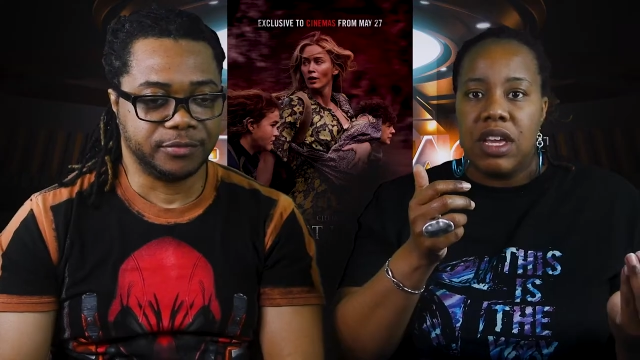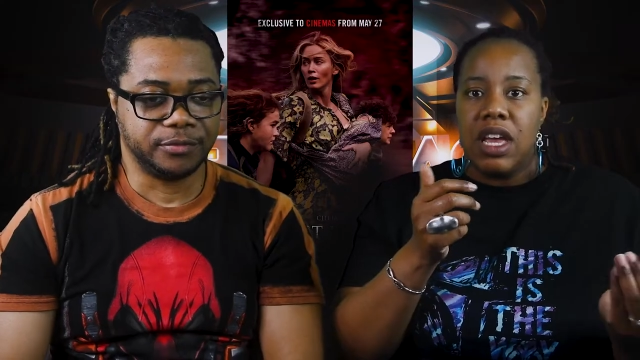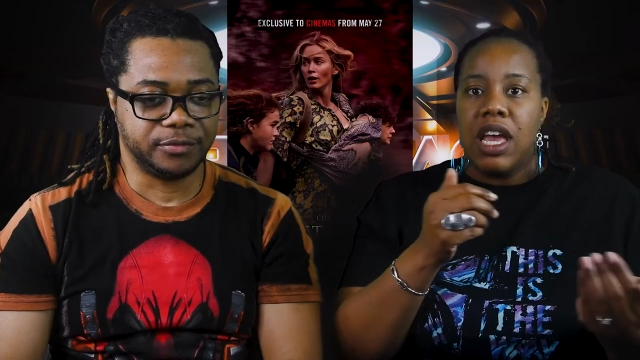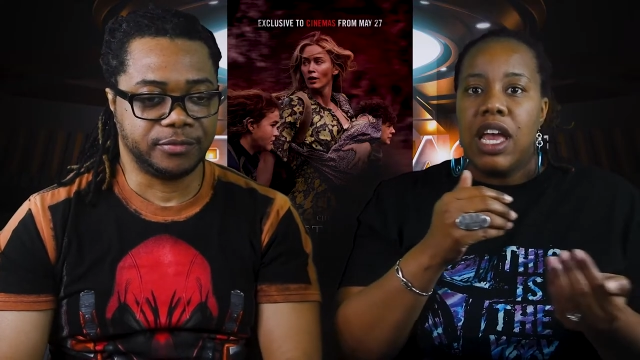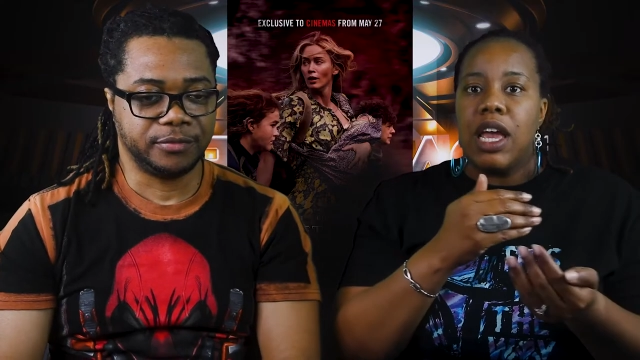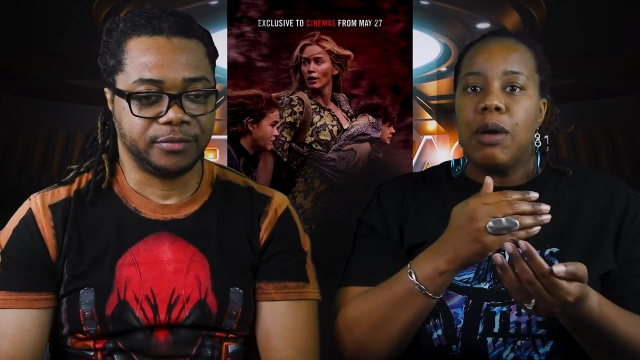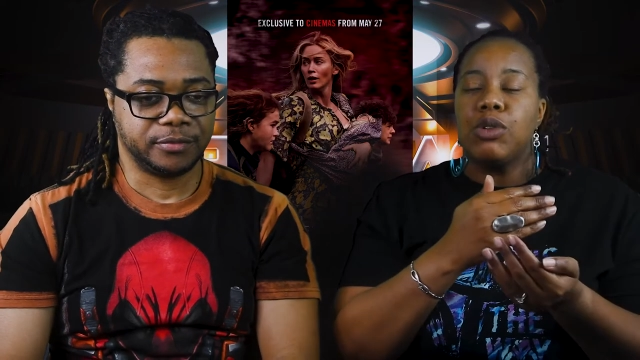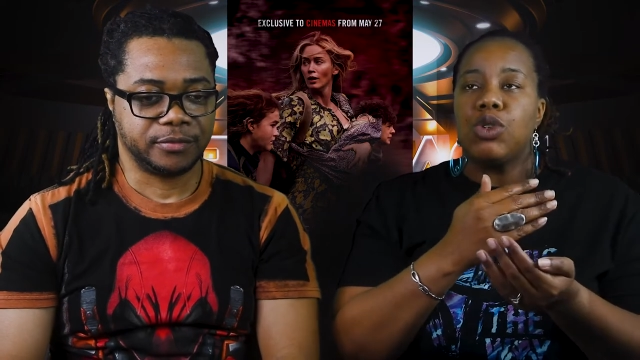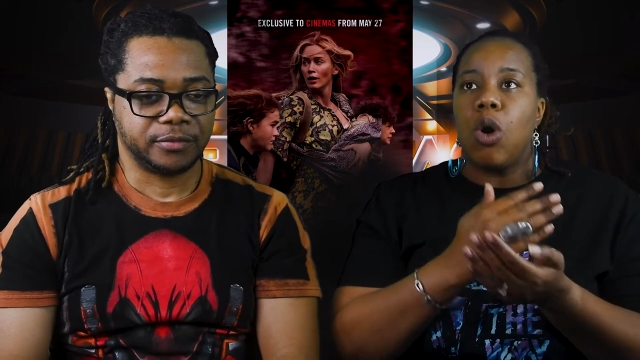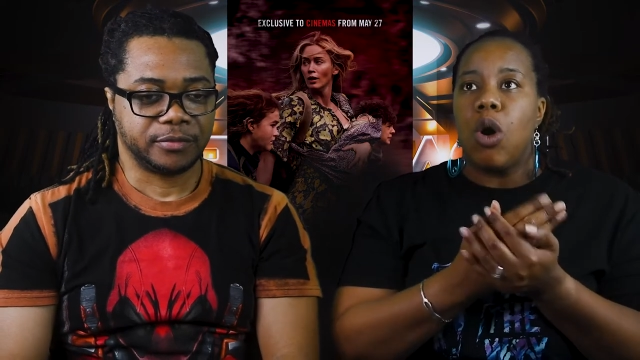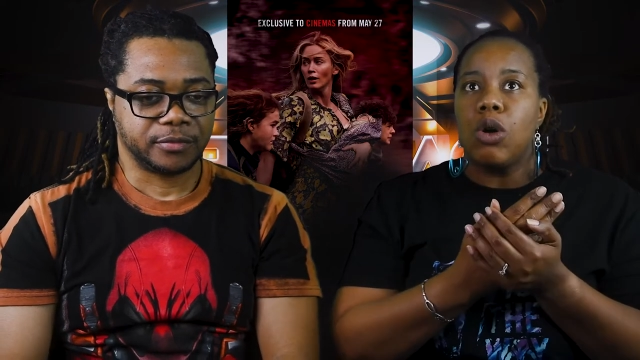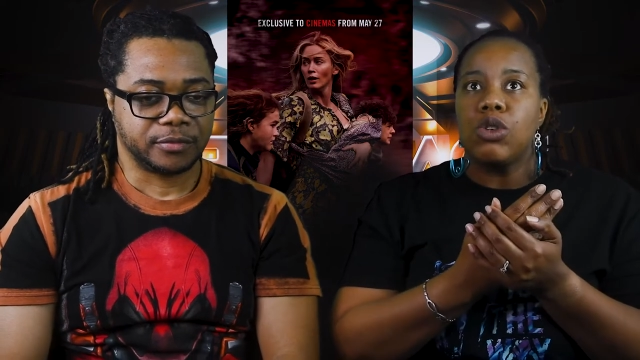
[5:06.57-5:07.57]
Speaker 1: Mm-hmm. It was
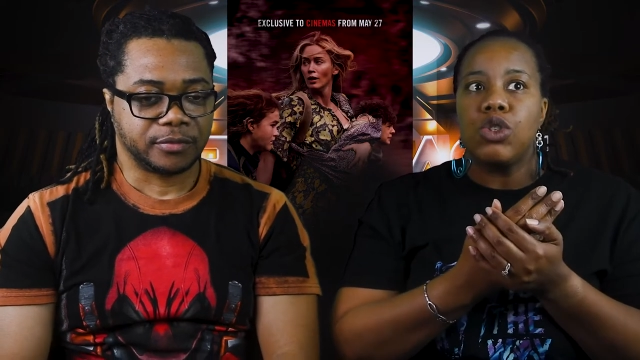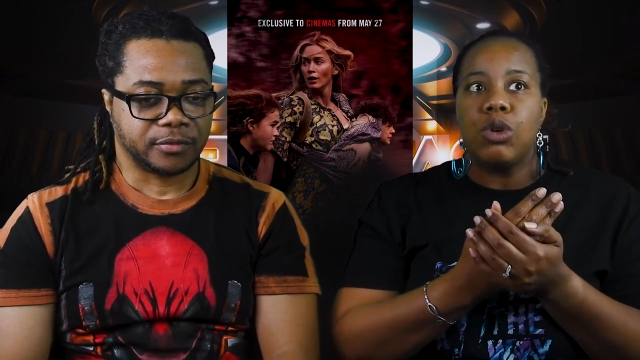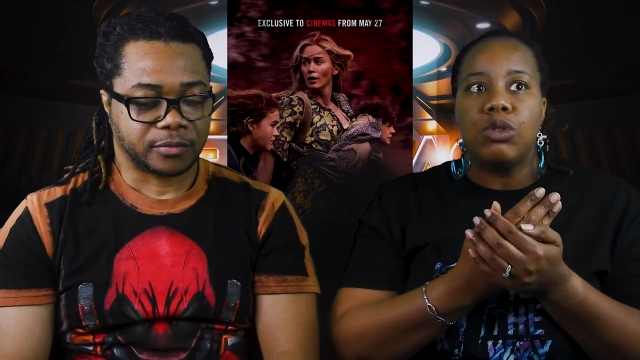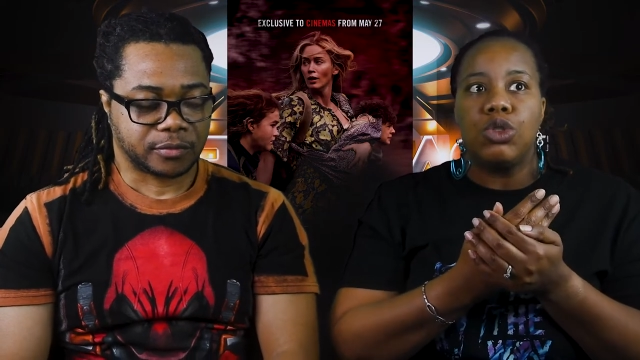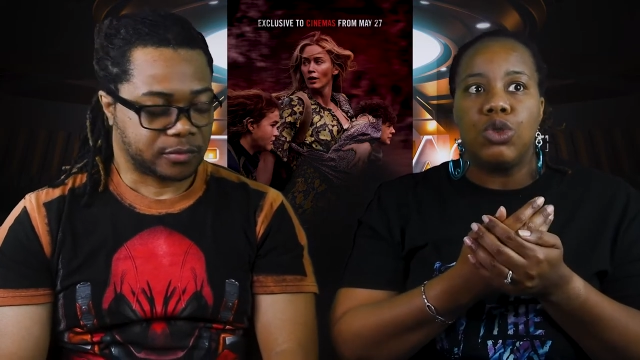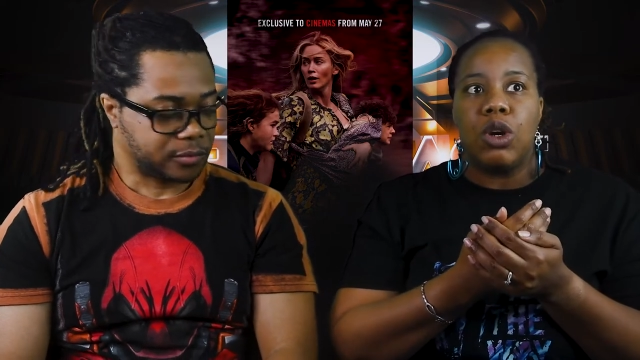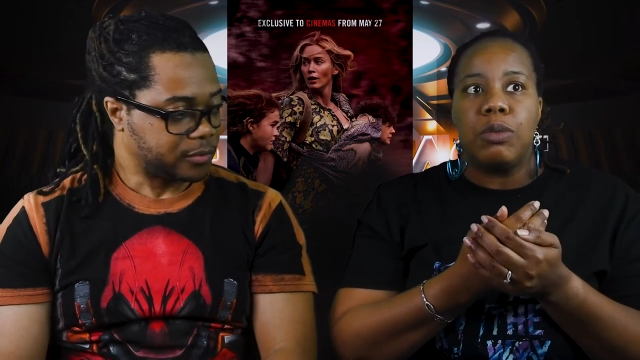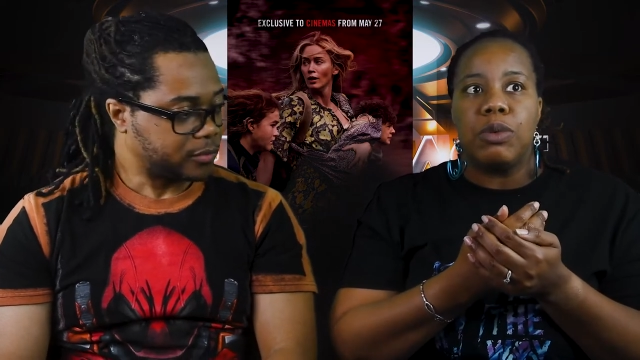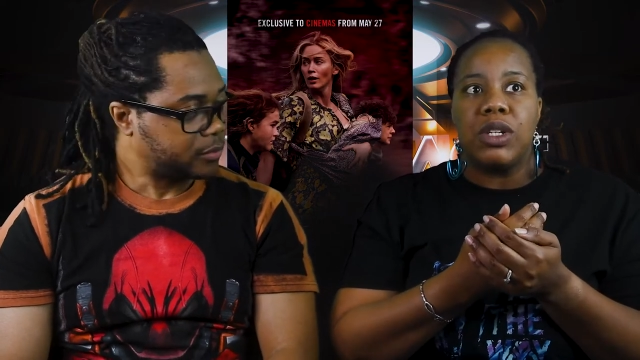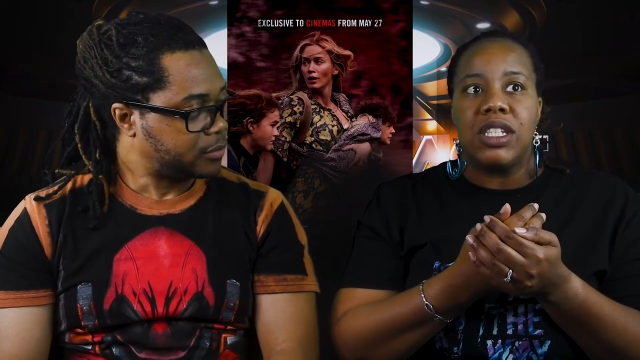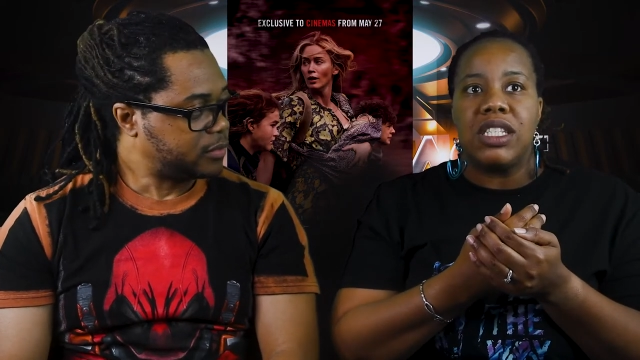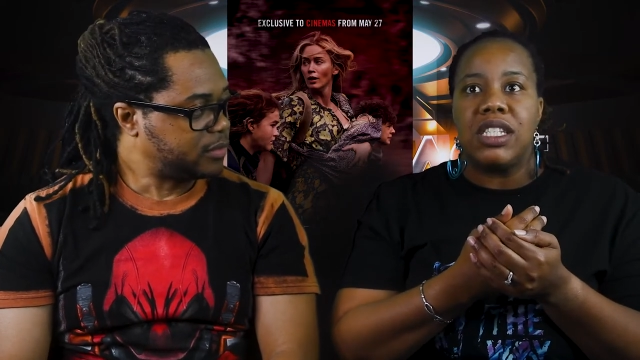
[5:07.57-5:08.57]
also enjoyable
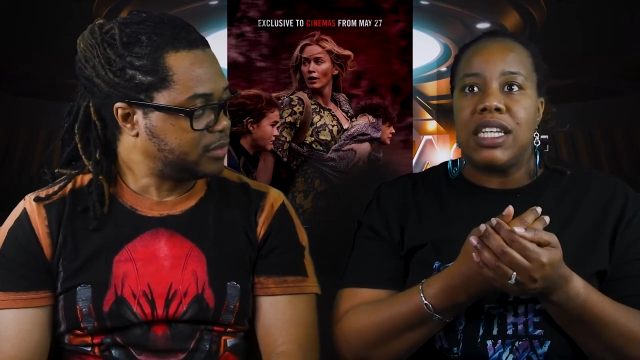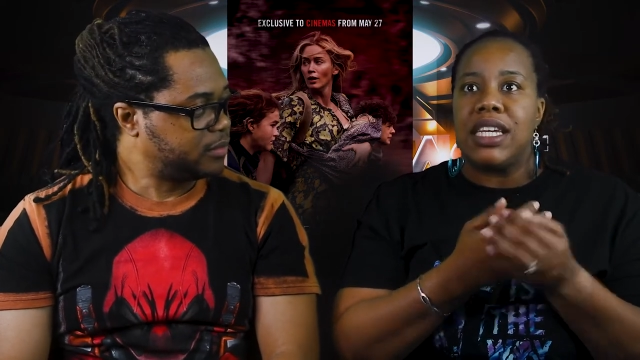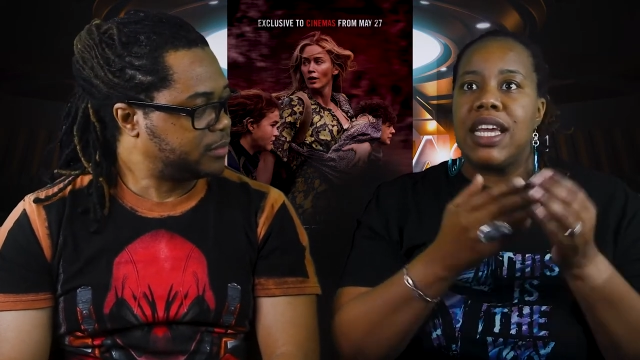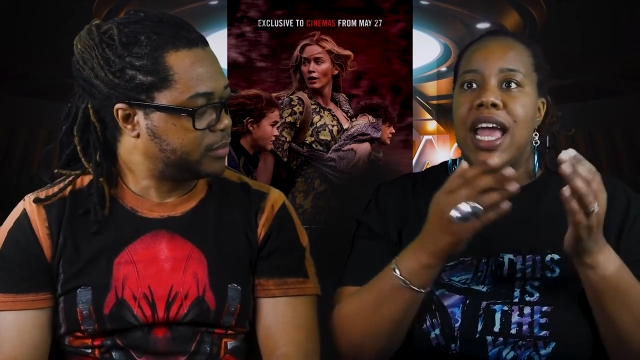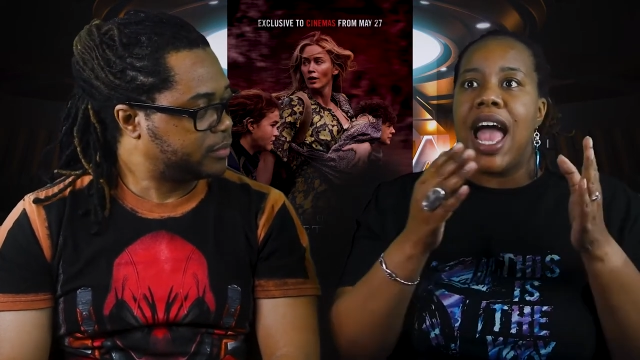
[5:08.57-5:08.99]
to see